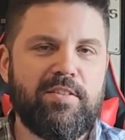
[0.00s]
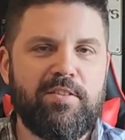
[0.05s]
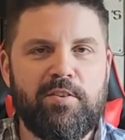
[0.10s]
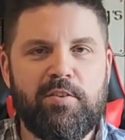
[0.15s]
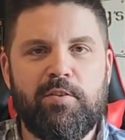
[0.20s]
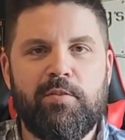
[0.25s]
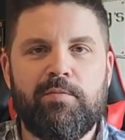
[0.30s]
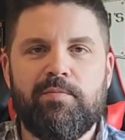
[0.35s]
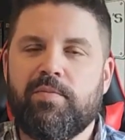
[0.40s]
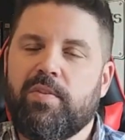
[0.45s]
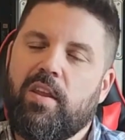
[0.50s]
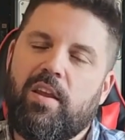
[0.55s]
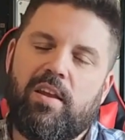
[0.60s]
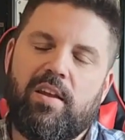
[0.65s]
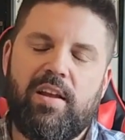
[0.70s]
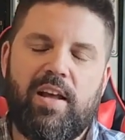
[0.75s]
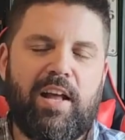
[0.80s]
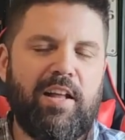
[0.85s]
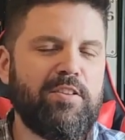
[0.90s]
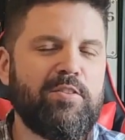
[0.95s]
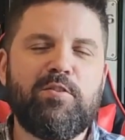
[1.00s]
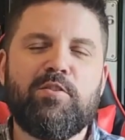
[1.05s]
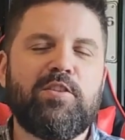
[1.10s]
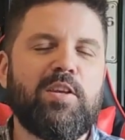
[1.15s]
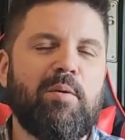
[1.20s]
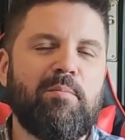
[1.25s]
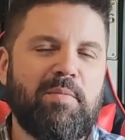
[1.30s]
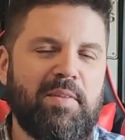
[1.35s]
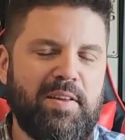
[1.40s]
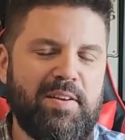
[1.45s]
So I'll do
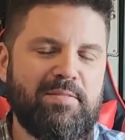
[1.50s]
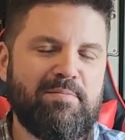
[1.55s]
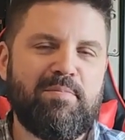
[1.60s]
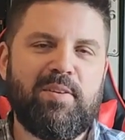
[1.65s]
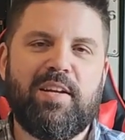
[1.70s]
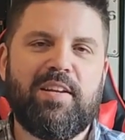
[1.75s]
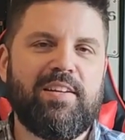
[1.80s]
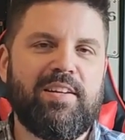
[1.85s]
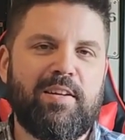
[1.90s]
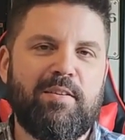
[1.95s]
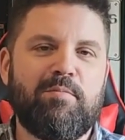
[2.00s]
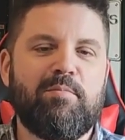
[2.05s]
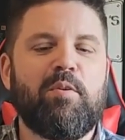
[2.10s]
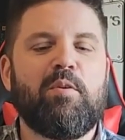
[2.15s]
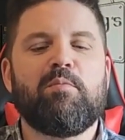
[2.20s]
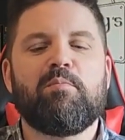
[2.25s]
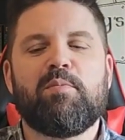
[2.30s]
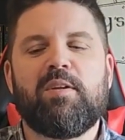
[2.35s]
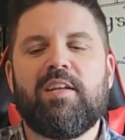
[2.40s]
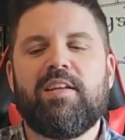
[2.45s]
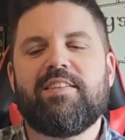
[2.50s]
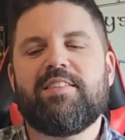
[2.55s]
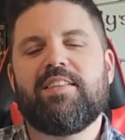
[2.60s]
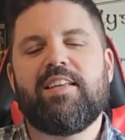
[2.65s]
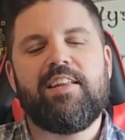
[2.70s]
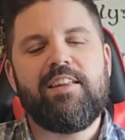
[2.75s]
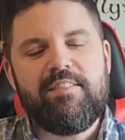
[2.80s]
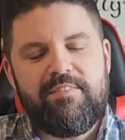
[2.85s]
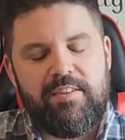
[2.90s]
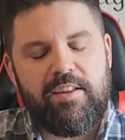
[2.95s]
something, but it won't be as
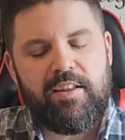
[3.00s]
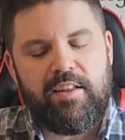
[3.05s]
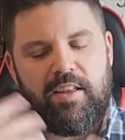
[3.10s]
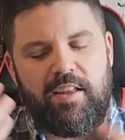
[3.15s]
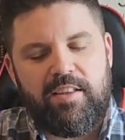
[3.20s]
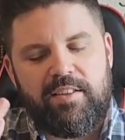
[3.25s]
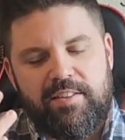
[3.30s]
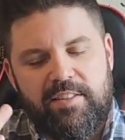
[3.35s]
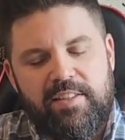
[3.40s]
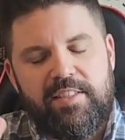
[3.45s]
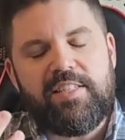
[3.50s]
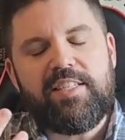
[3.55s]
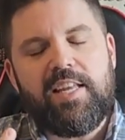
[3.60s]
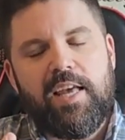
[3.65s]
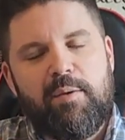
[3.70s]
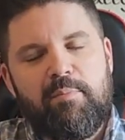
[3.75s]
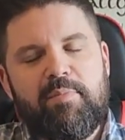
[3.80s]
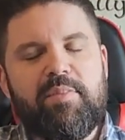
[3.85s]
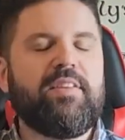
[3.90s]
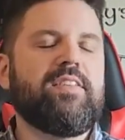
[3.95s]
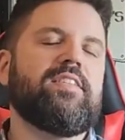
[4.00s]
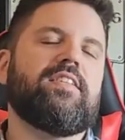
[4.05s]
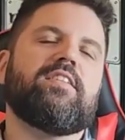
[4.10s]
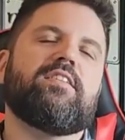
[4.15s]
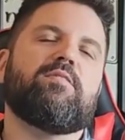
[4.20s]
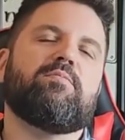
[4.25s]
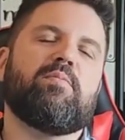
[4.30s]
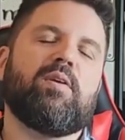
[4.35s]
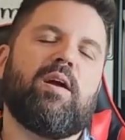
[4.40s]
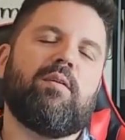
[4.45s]
in-depth as
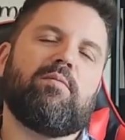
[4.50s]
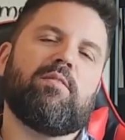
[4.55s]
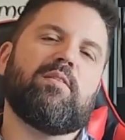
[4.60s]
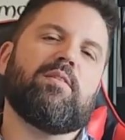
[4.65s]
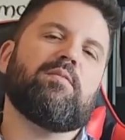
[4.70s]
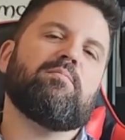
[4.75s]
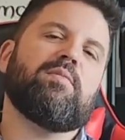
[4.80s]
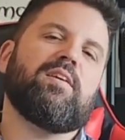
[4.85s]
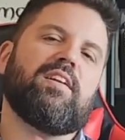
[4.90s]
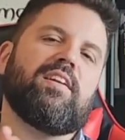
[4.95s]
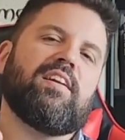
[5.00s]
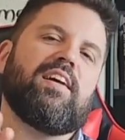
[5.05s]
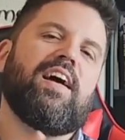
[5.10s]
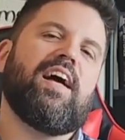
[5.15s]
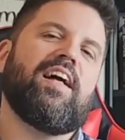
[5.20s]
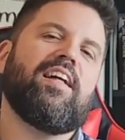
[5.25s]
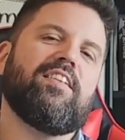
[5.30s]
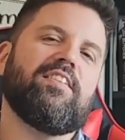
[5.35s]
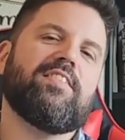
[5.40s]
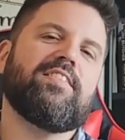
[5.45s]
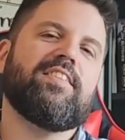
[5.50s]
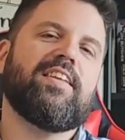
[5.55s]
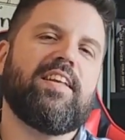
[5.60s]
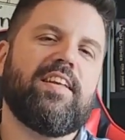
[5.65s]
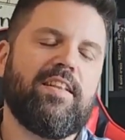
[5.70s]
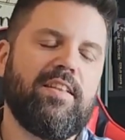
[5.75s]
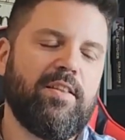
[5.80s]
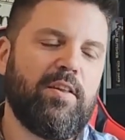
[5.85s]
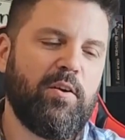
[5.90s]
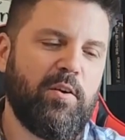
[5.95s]
this probably. But I'll
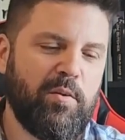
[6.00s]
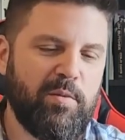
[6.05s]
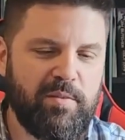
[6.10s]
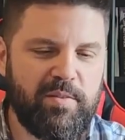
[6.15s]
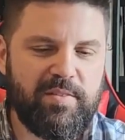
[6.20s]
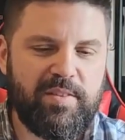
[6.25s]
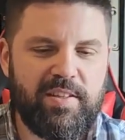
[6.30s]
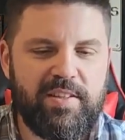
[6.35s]
say hello.